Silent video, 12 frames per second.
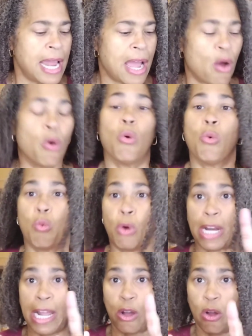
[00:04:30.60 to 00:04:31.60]
Now,
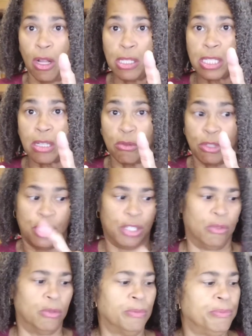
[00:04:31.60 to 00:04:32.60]
what I also
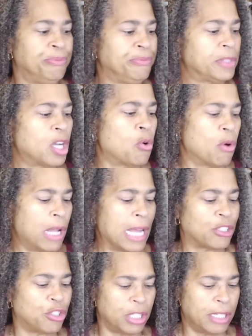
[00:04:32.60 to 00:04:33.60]
do, oh,
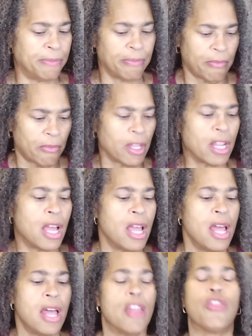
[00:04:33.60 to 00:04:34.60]
actually,
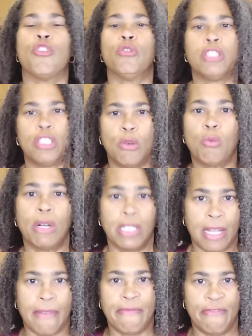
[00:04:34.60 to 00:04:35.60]
those are the
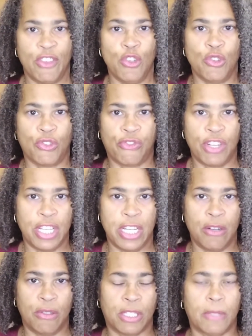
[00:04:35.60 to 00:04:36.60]
ones I've used for
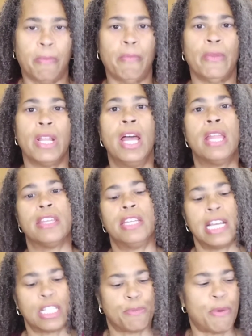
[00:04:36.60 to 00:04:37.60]
years.
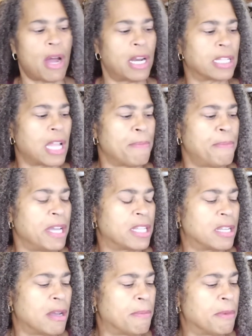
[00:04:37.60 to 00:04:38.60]
The next product I
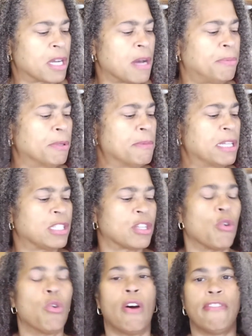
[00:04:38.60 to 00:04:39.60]
picked up a couple of
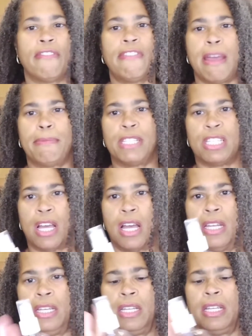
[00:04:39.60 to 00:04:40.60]
months ago off of
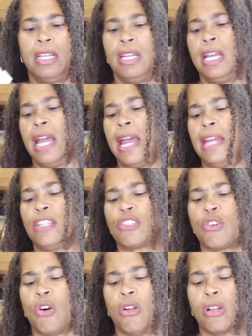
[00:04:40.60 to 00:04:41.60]
Amazon, and
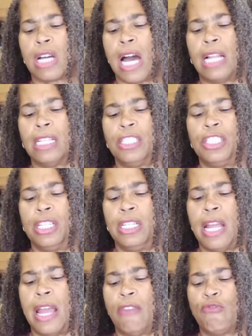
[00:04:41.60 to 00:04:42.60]
it's called
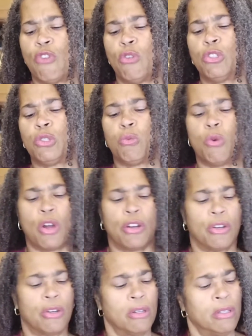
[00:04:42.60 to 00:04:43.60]
Collagen and
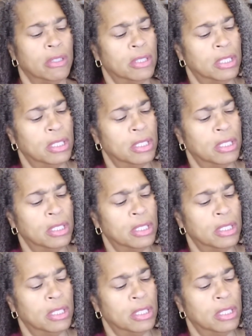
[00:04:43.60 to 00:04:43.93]
Rosewater